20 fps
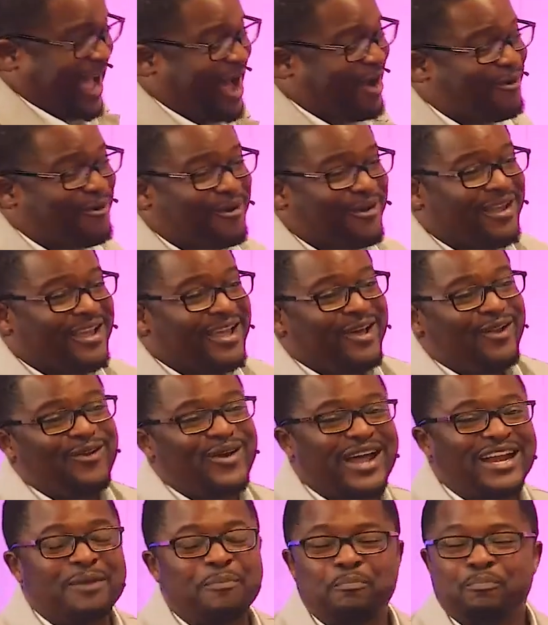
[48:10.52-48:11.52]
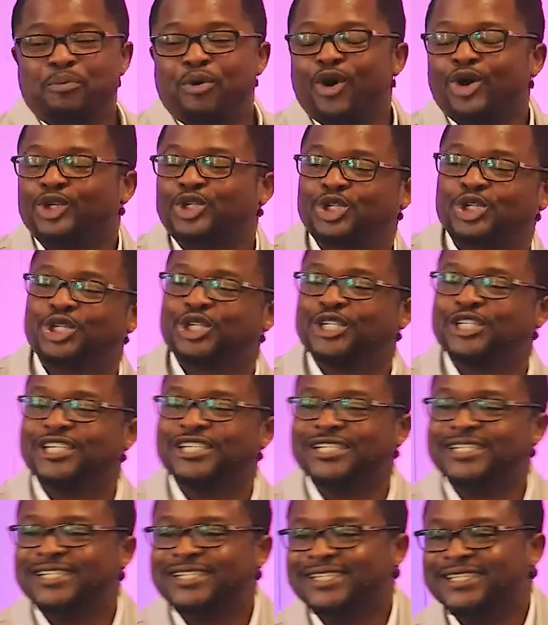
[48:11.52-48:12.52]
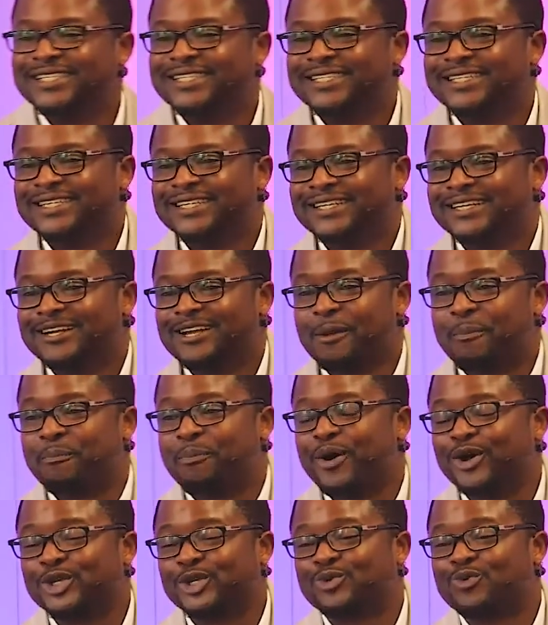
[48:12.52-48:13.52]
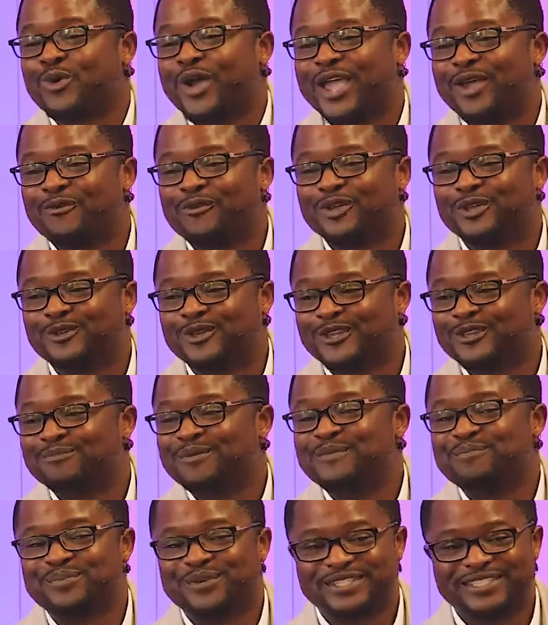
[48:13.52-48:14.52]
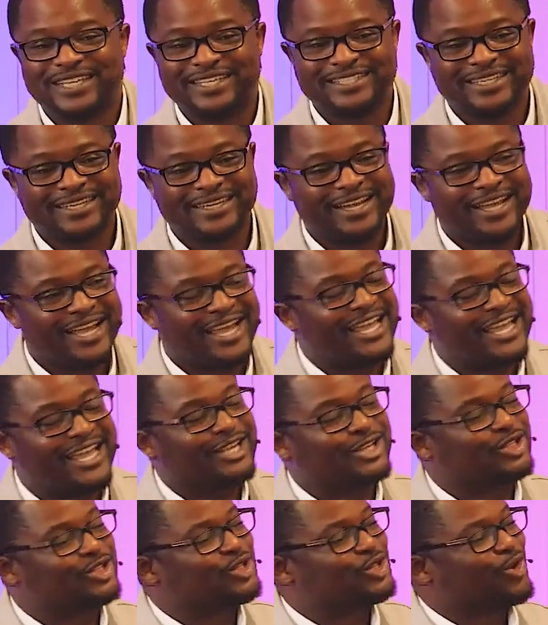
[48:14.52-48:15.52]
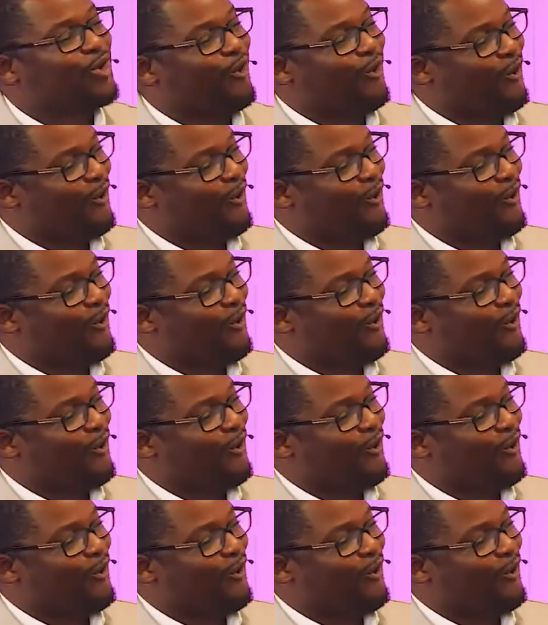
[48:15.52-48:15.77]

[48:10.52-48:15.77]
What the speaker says: Look at the posh way he's being presented. He